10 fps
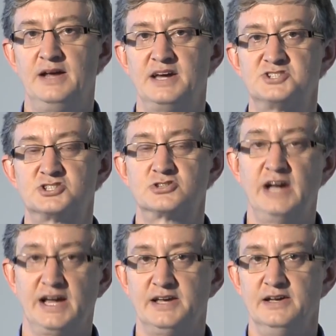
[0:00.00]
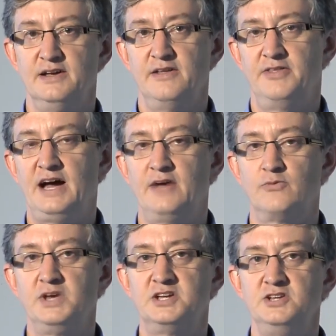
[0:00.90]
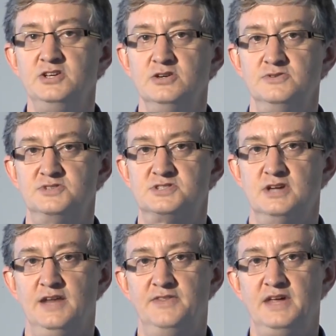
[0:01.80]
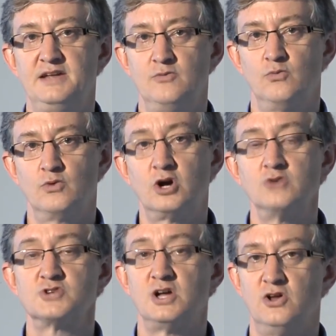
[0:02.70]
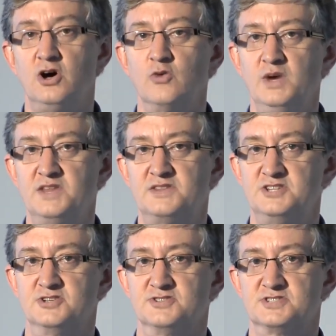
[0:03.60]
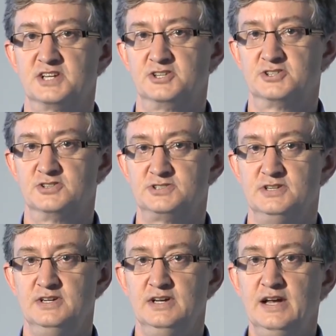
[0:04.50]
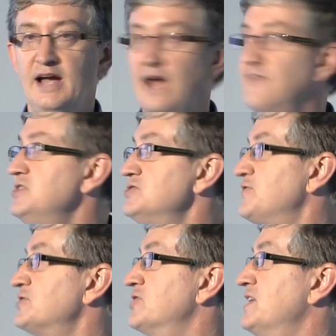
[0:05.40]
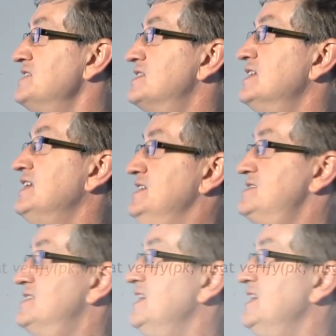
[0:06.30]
a nice trick that we can use that goes along with digital signatures. And the useful trick is this.